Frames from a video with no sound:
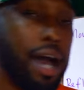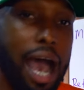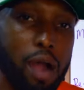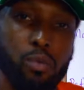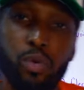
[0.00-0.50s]

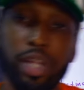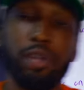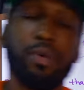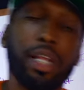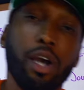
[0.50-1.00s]
I really,
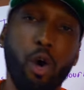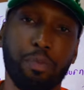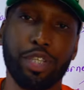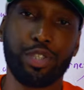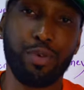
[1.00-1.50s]
really hope
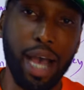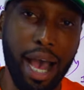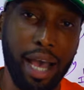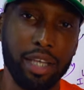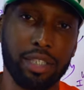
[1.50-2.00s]
that you
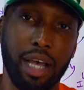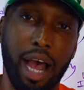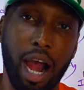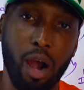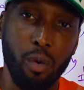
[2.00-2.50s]
guys
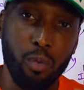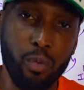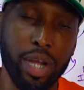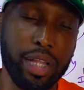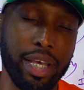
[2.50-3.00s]
are
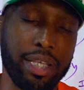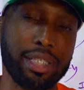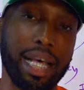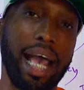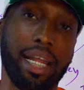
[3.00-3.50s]
really
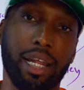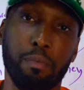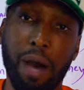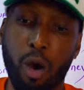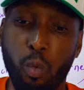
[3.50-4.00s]
excited
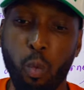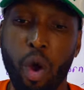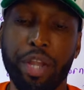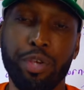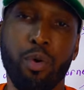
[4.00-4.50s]
about
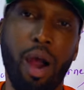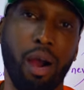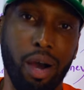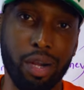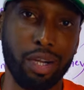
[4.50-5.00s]
what you
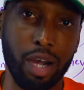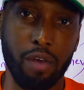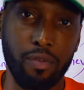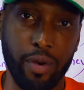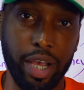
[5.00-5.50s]
are
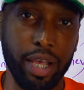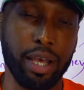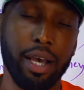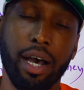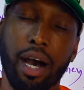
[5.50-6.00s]
uncovering
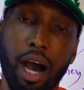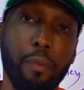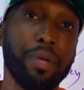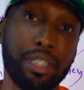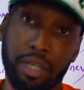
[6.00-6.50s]

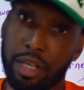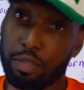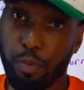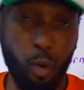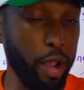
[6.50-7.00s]
up until
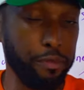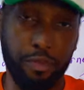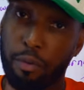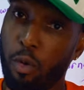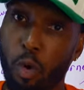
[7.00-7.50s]
this point,
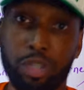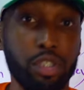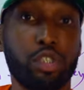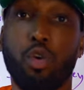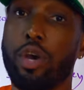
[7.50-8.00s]
from origin
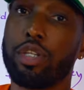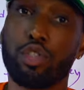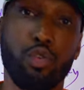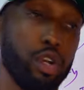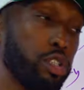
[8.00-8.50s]
story
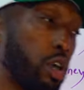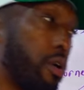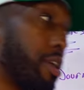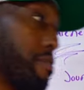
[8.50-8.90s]
to your journey